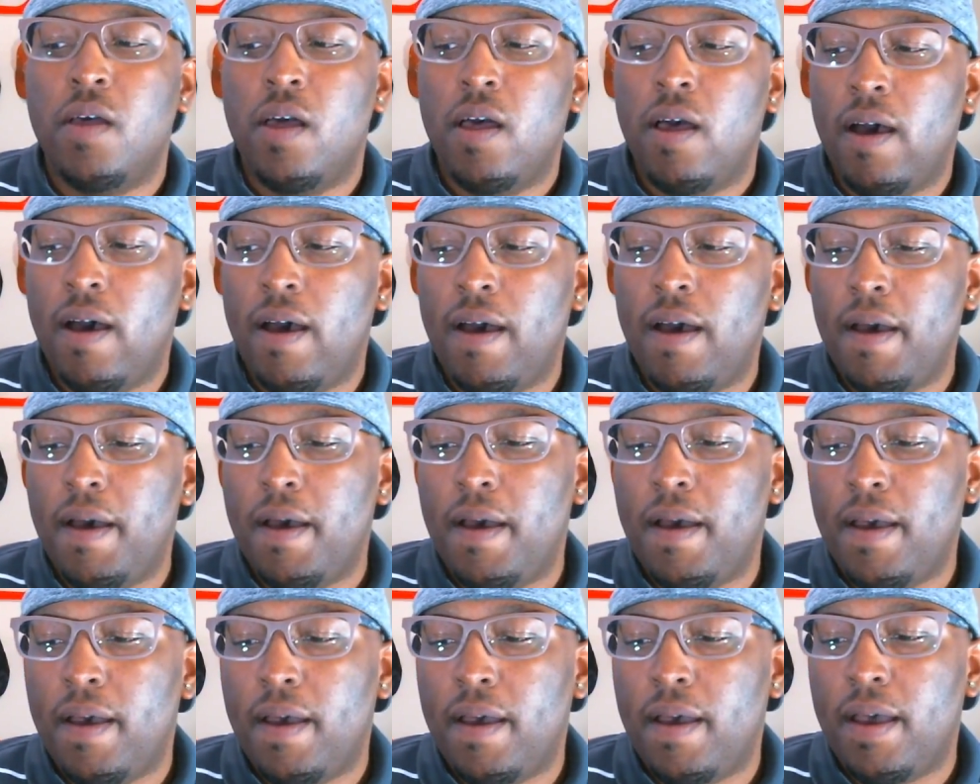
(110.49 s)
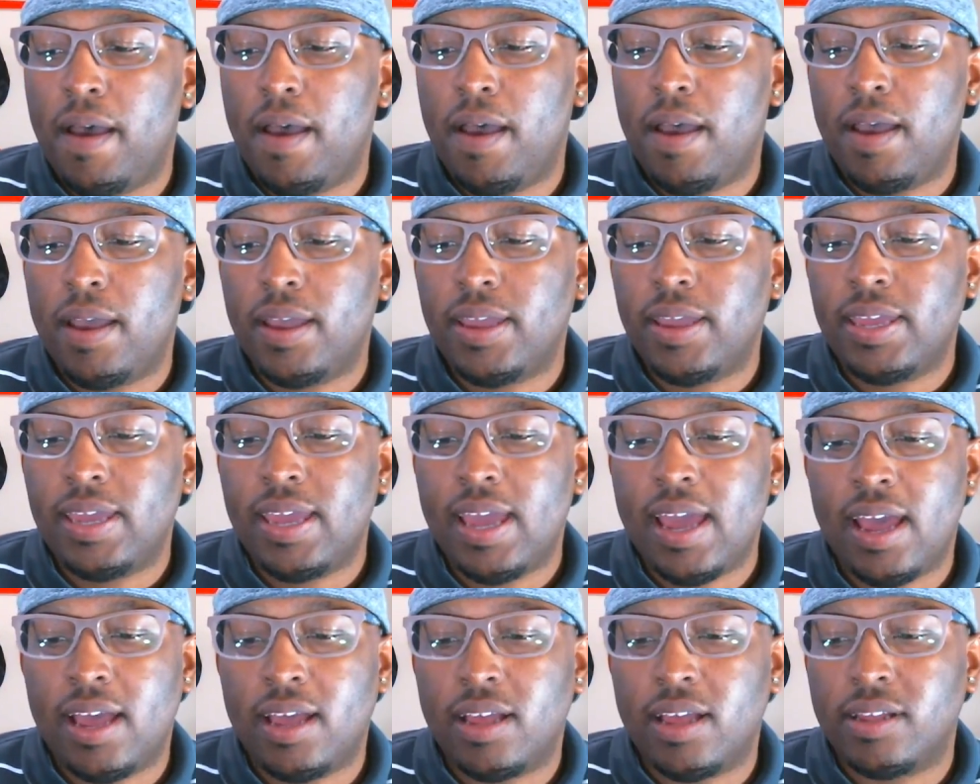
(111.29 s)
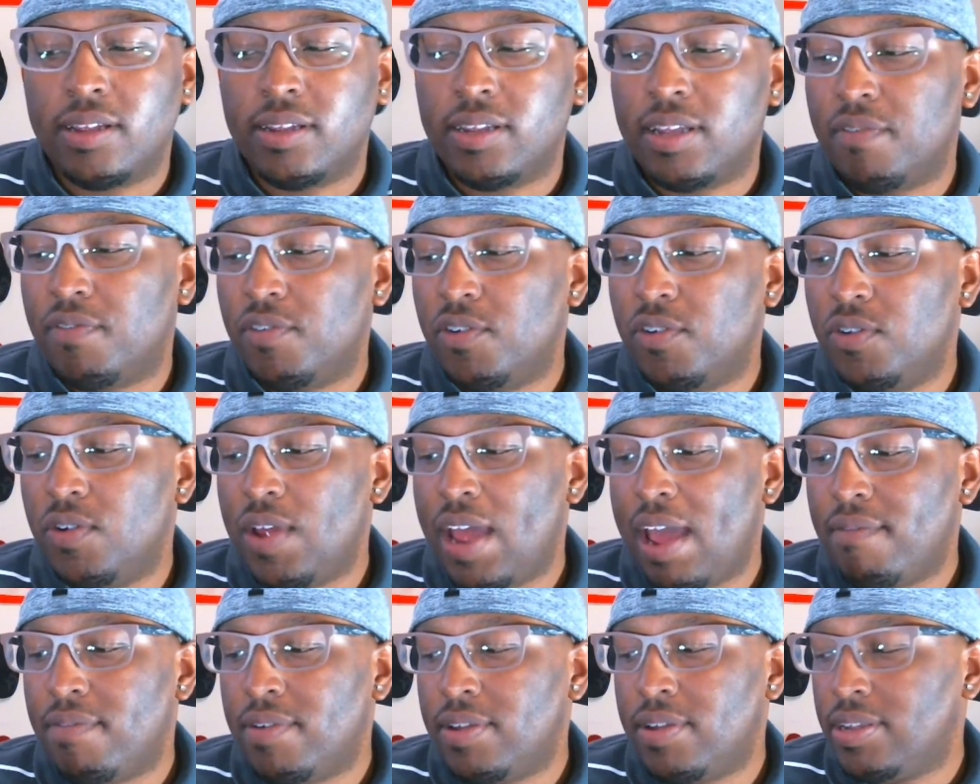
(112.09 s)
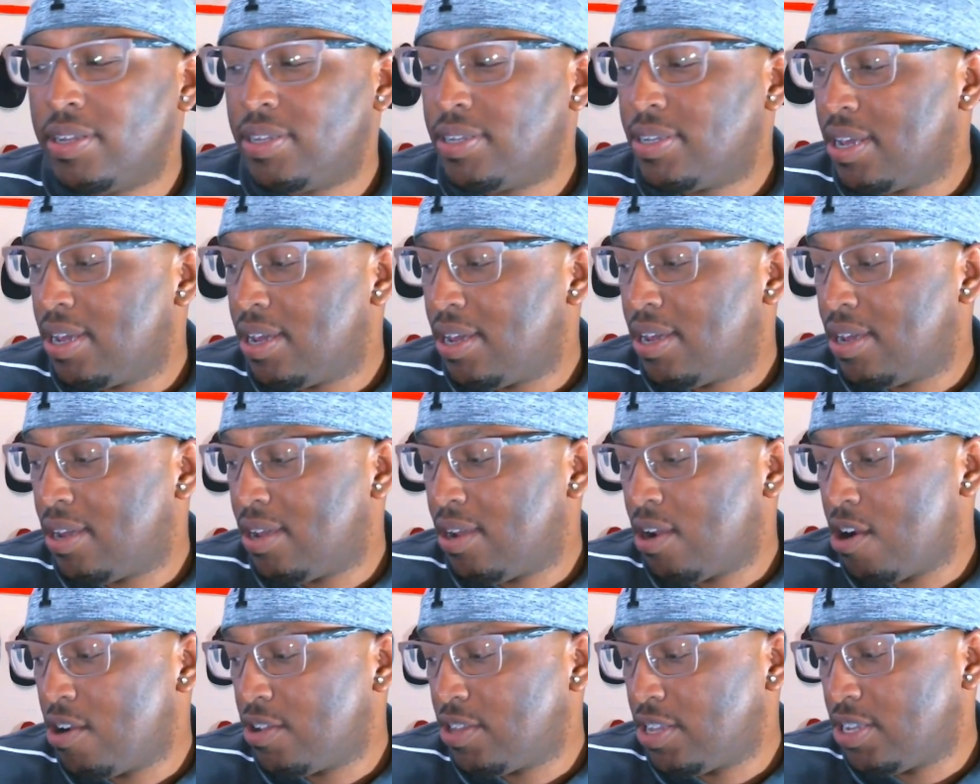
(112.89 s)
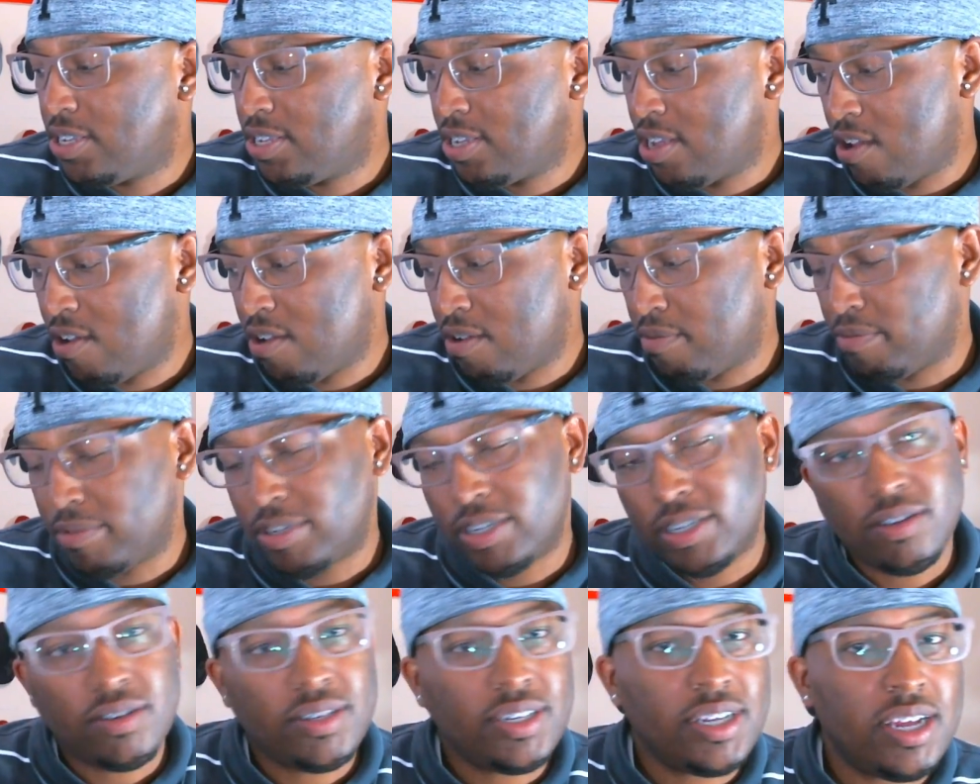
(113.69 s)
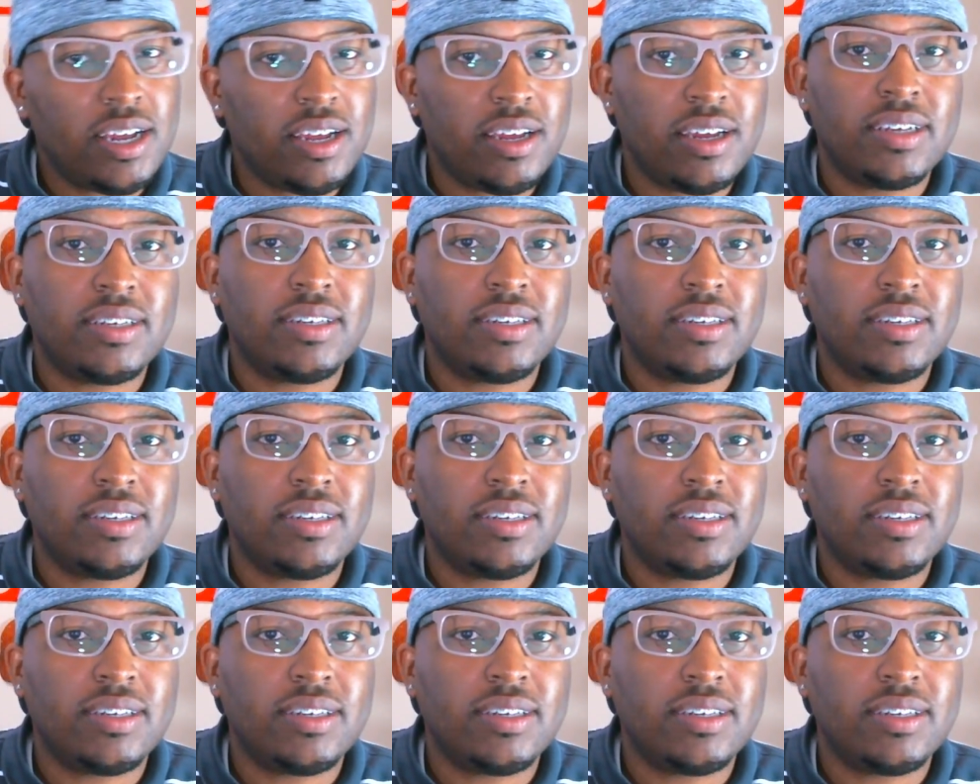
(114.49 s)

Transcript: Uh, yeah. If you haven't uh, heard the song, I'm just gonna tell you it